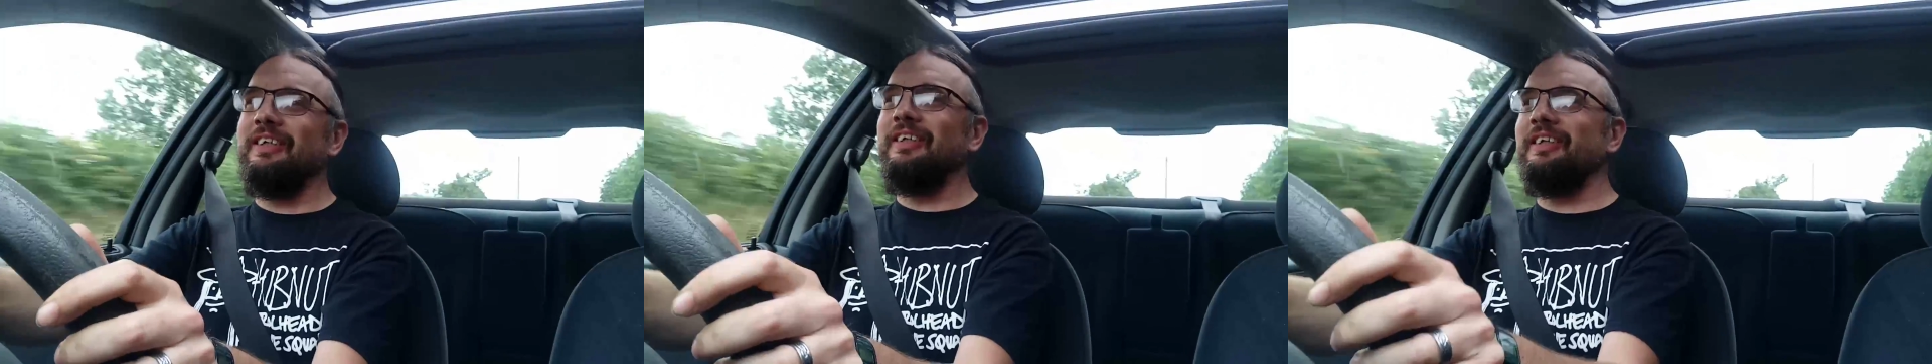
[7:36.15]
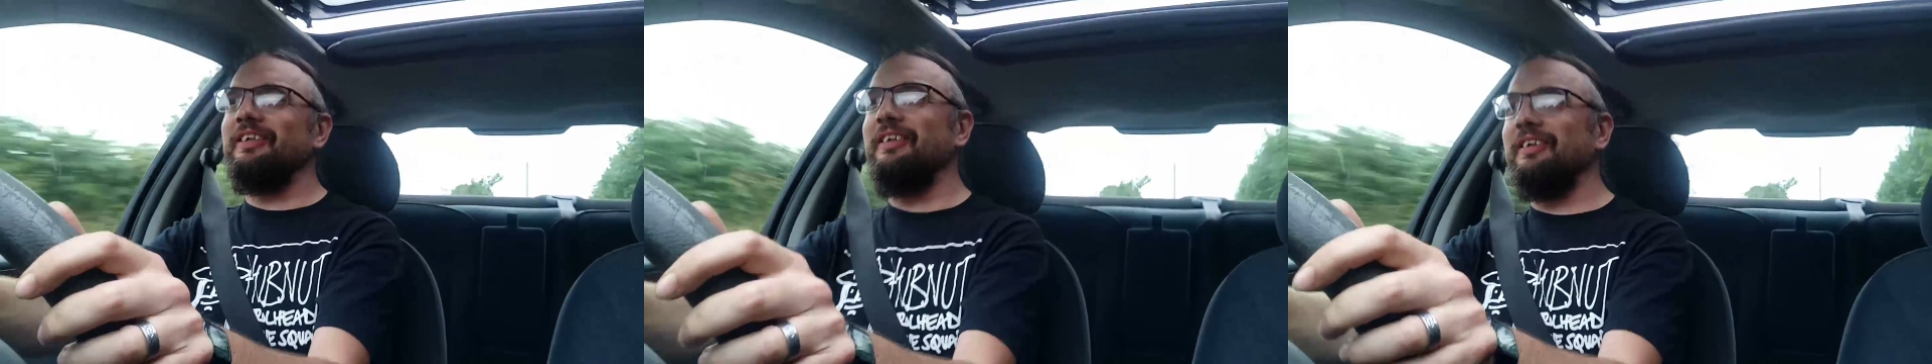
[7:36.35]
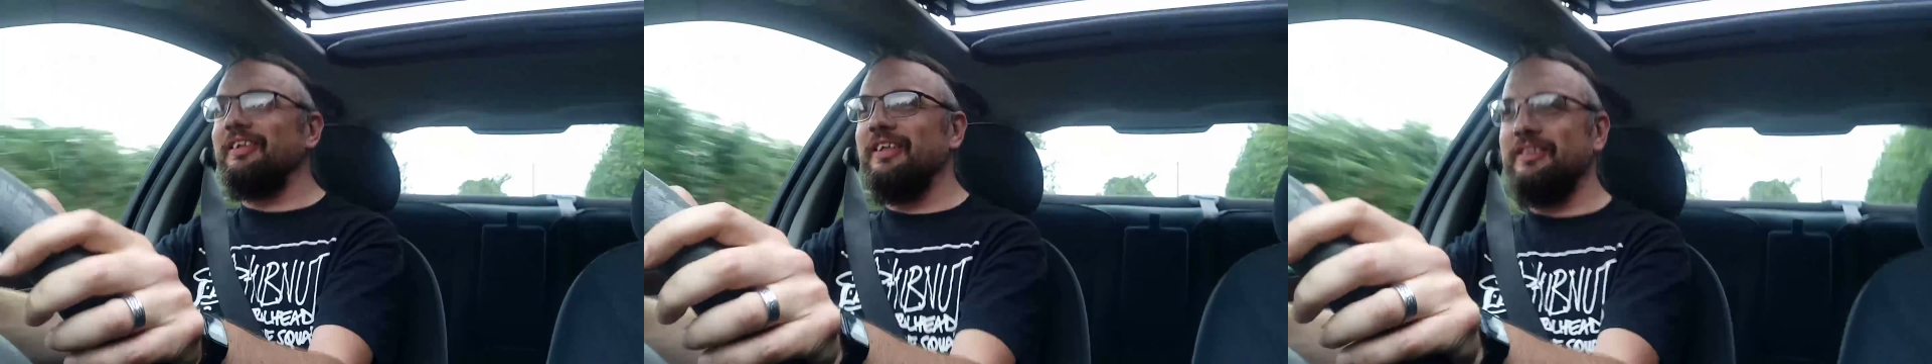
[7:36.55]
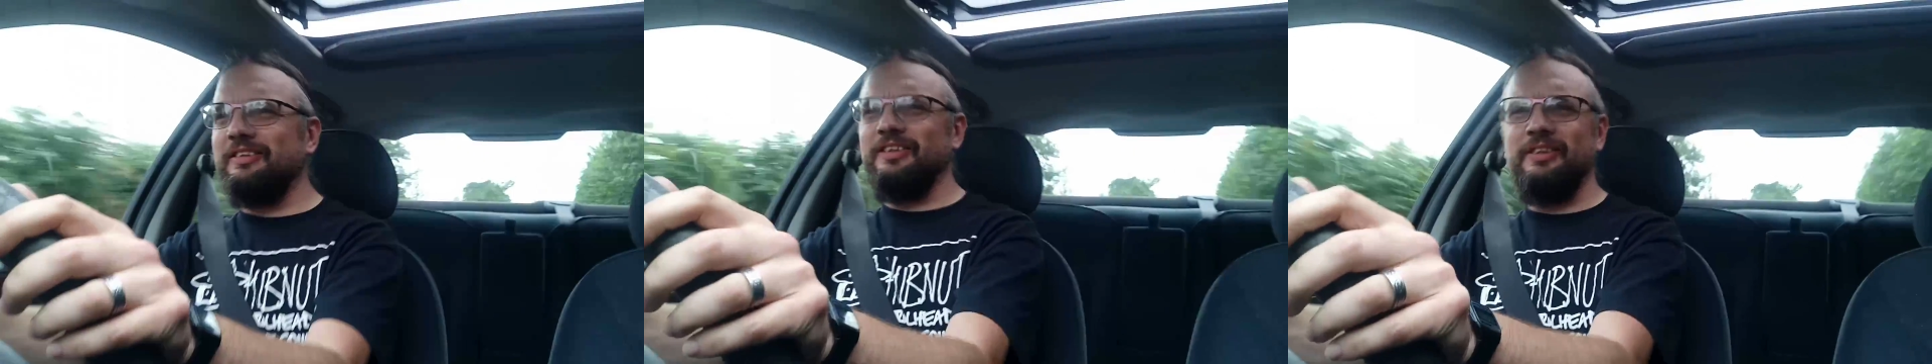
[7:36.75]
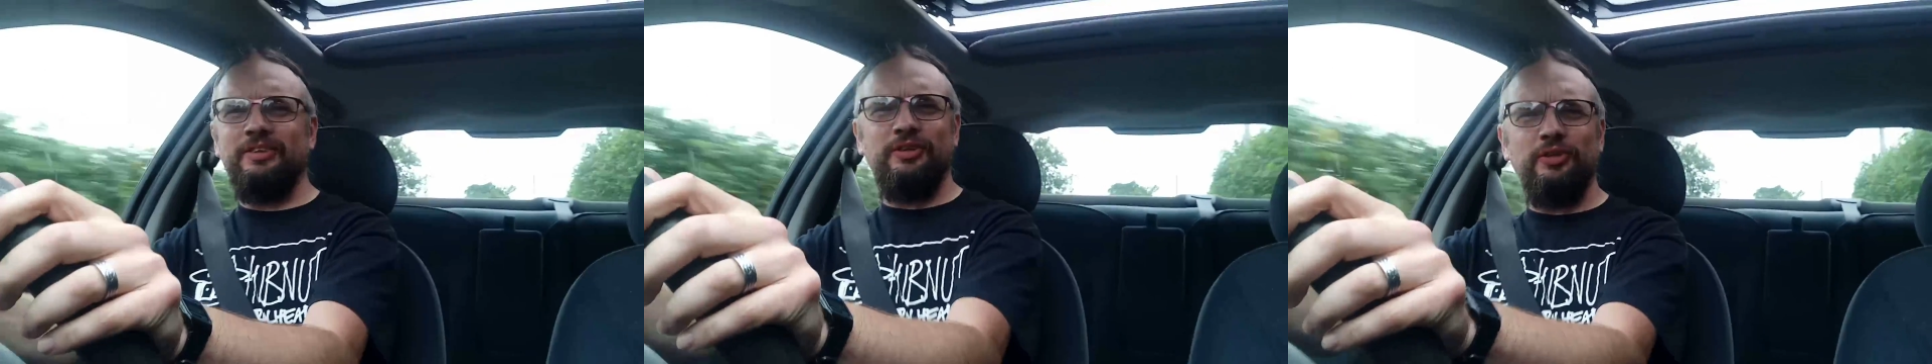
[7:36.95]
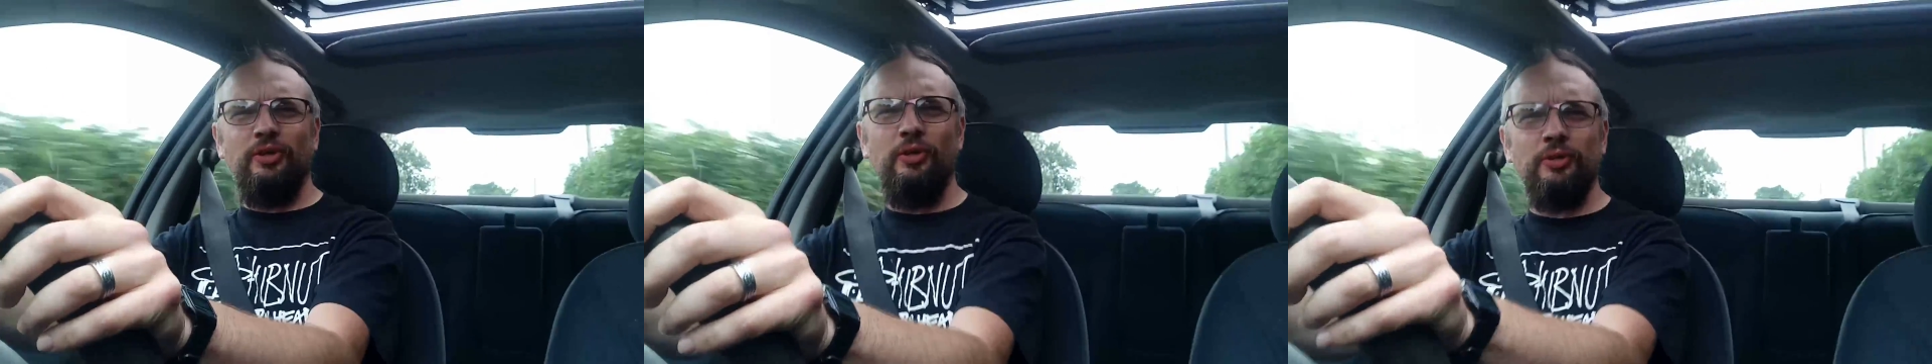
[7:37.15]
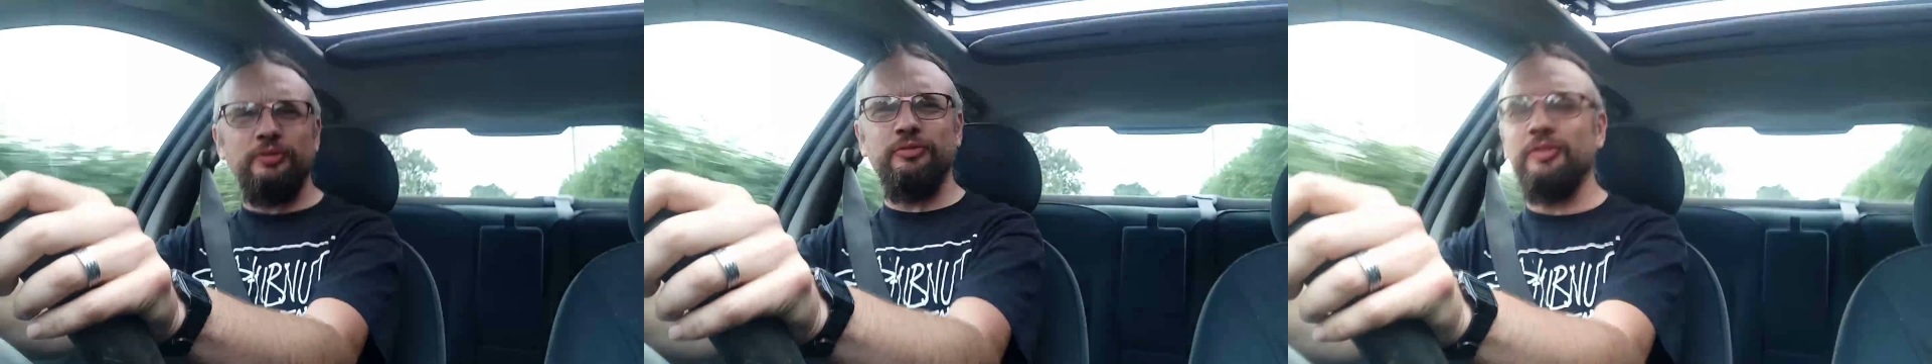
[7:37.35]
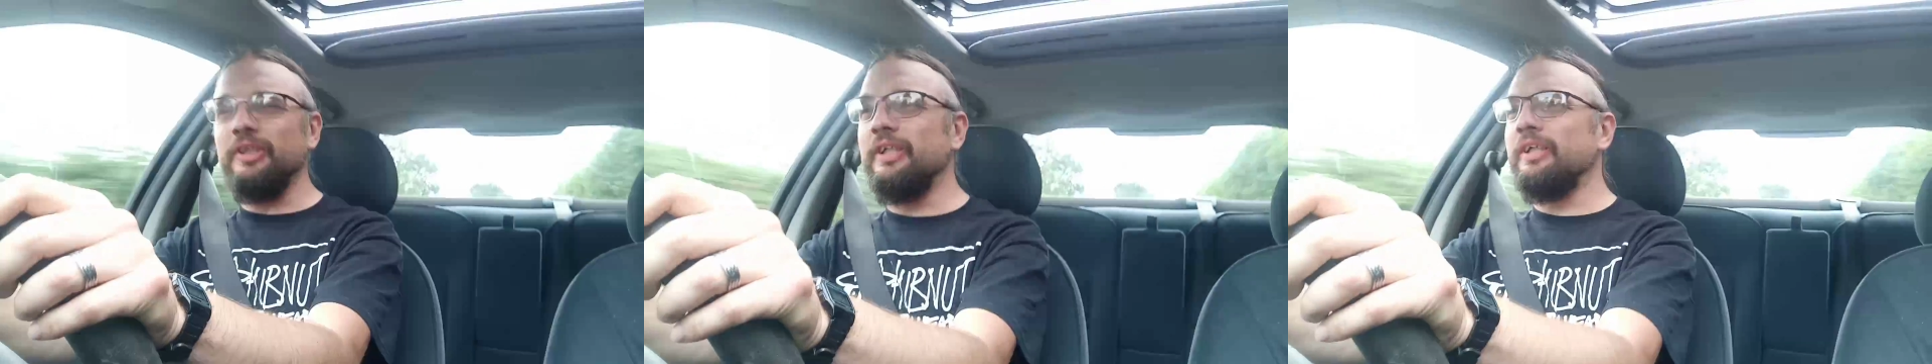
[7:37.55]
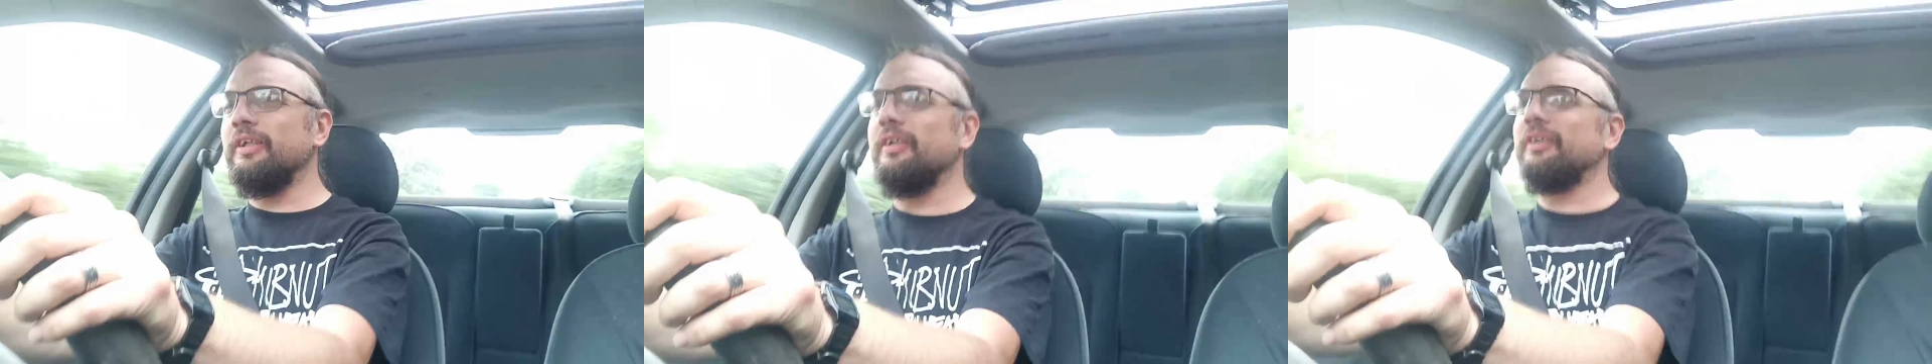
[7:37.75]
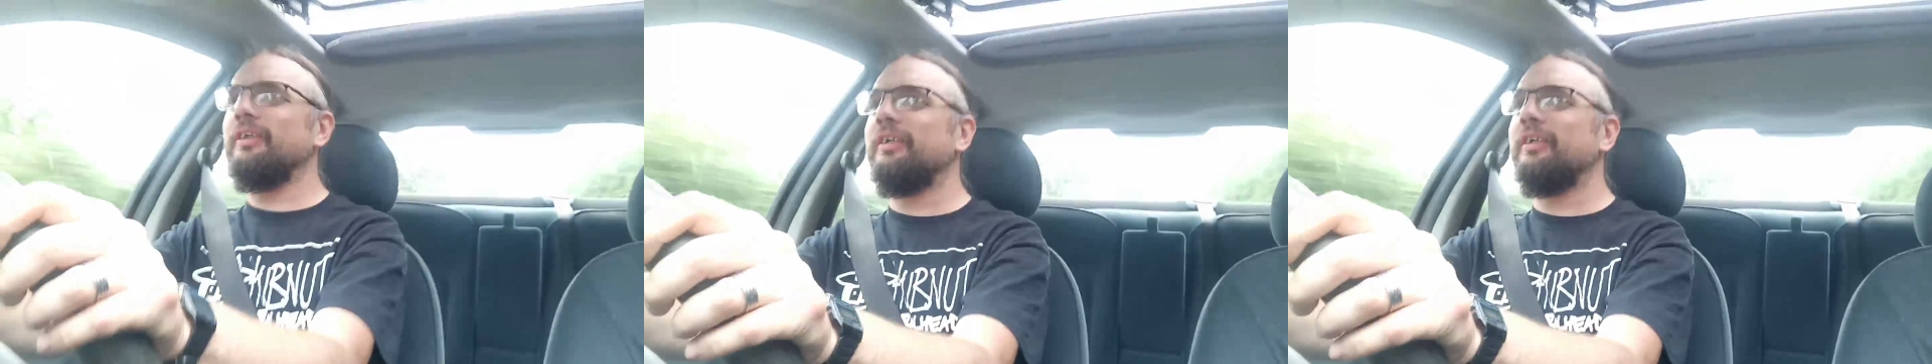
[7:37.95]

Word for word: Uh, that's extraordinary.